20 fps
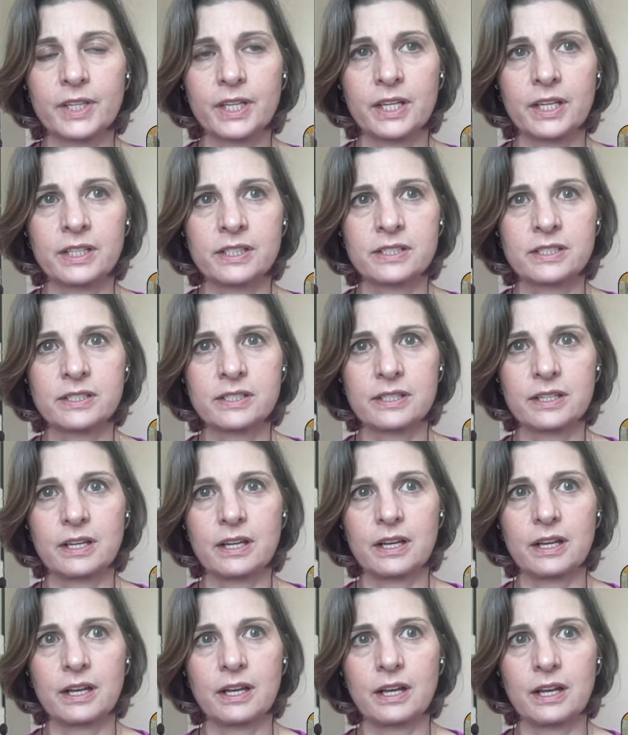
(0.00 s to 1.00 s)
it's
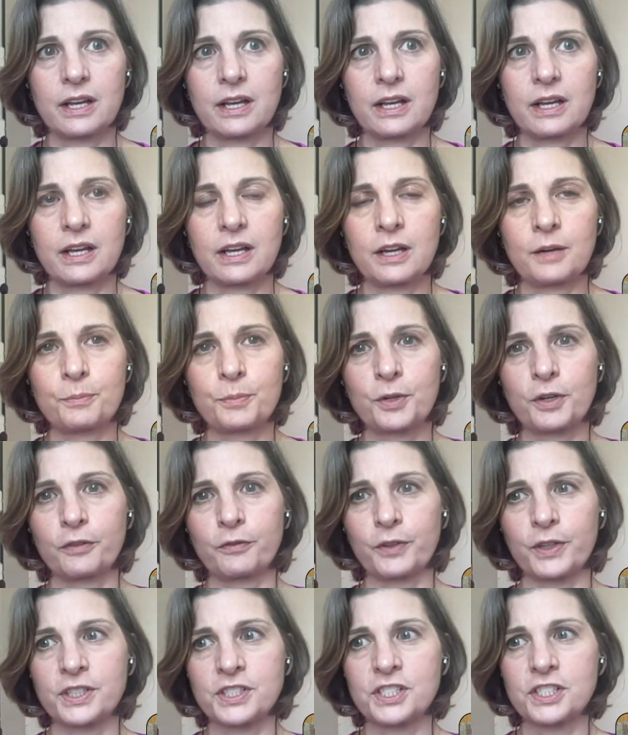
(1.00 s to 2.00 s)
a
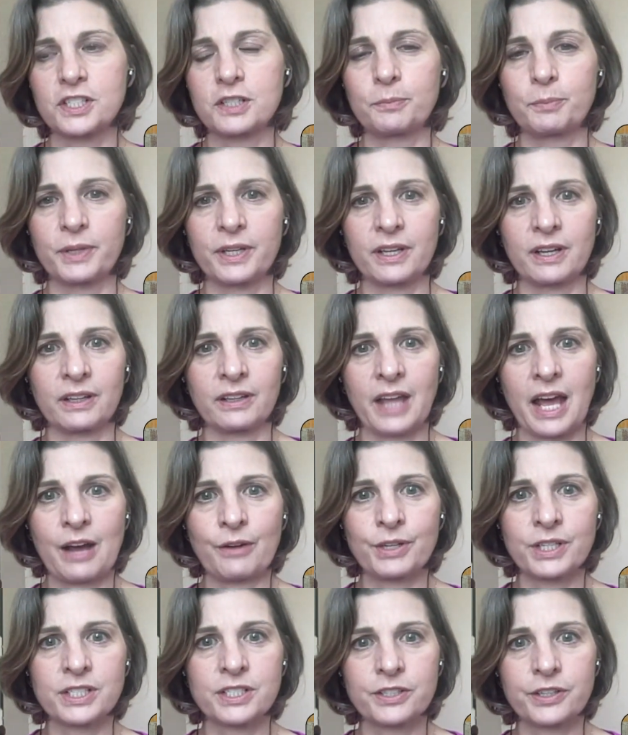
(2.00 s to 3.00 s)
privilege to be
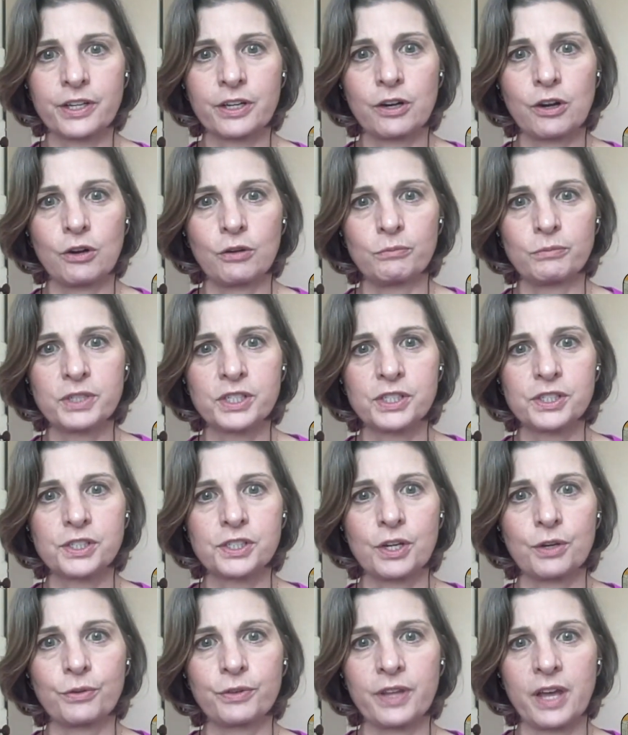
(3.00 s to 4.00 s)
allowed into their home to
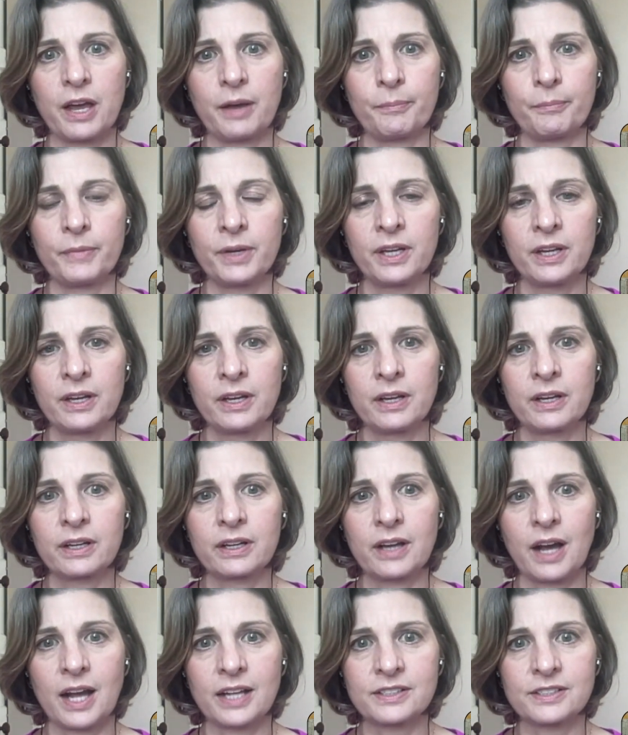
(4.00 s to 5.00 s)
show them
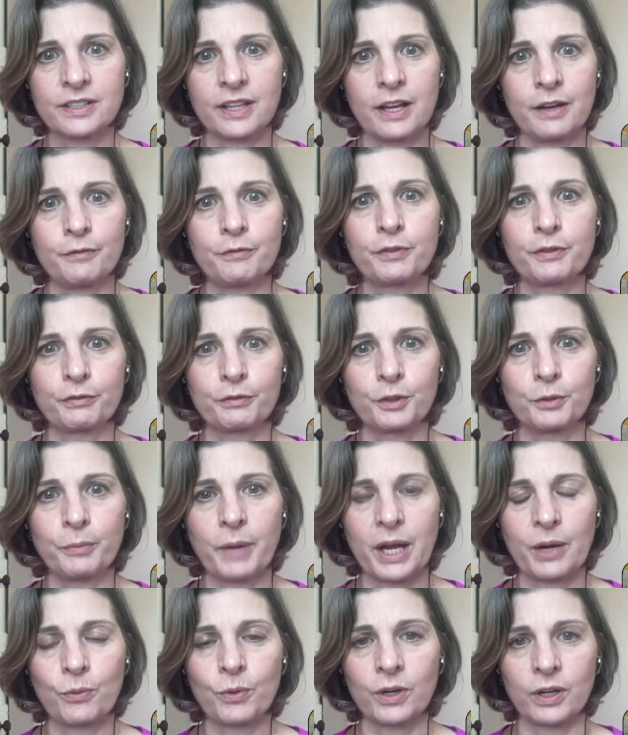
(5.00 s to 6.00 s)
God's love through
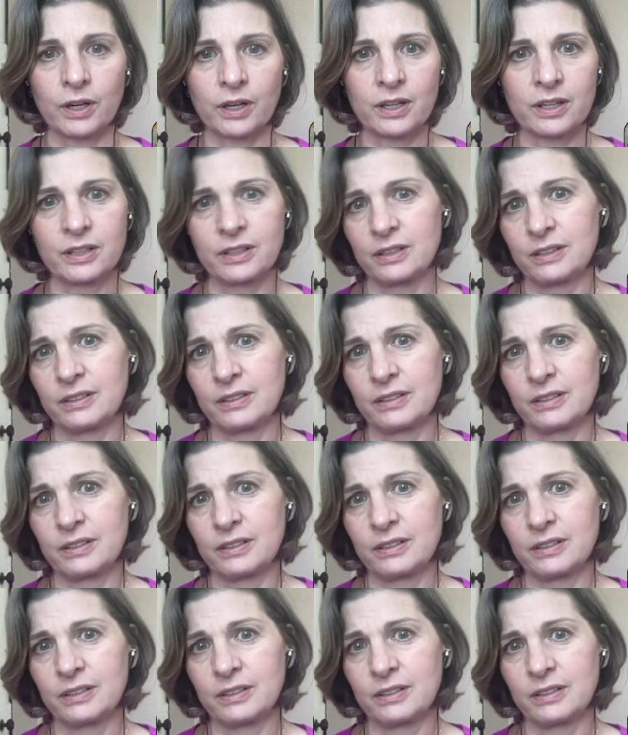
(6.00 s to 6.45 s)
my work.